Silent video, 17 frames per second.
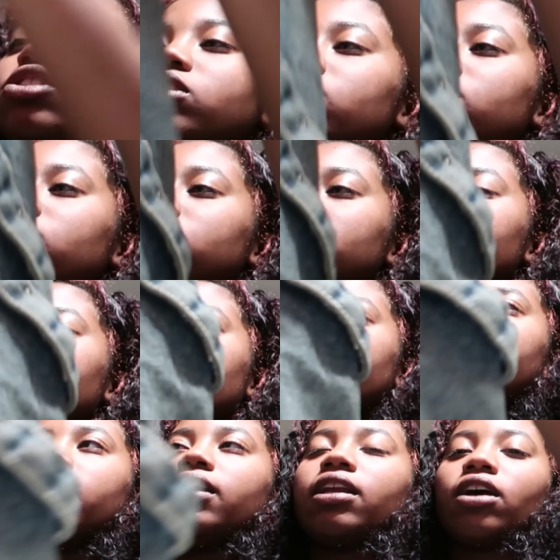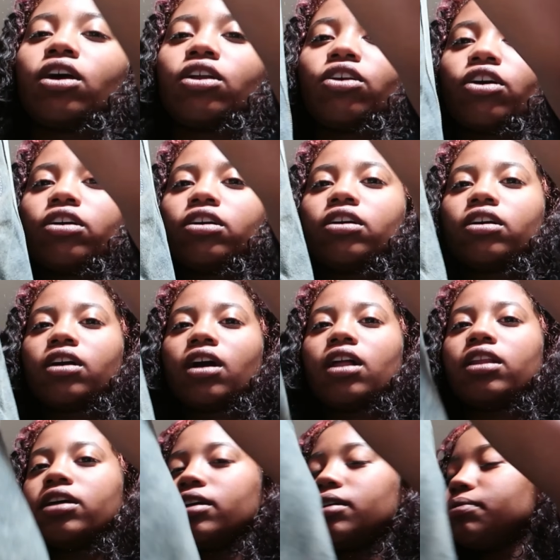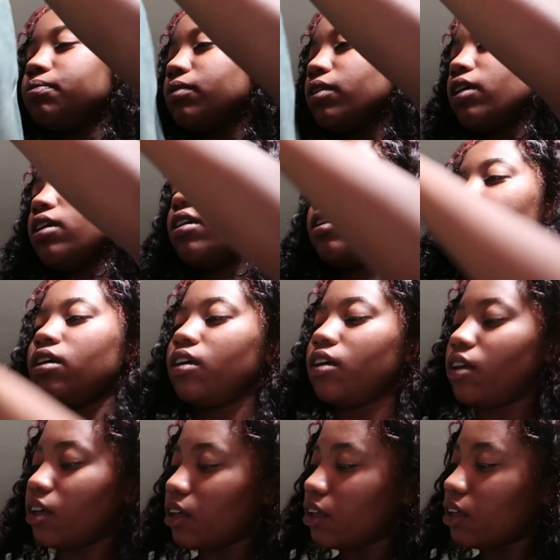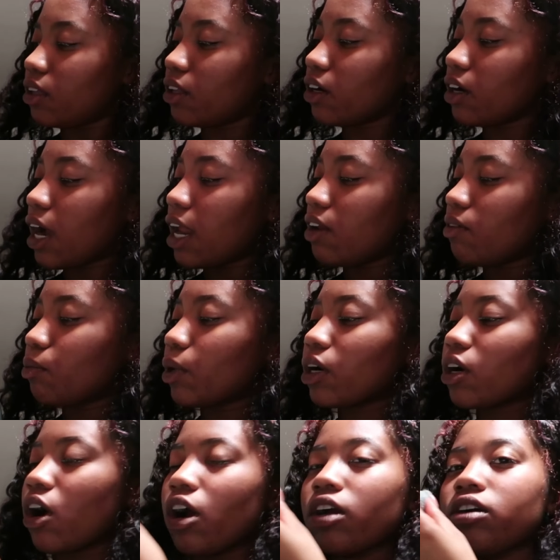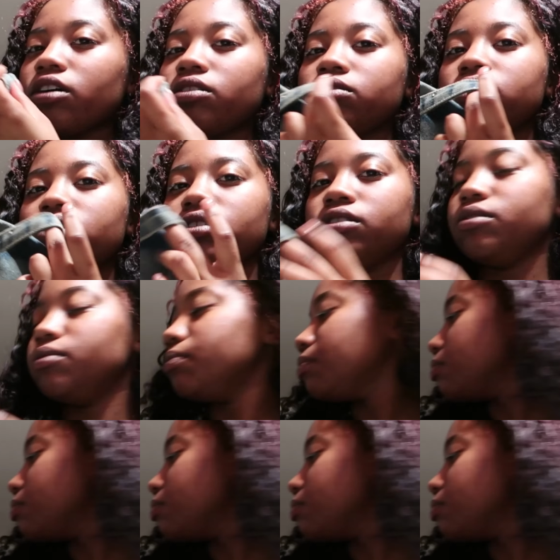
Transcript: jeans, but in a darker color. They're kind of more cargo too,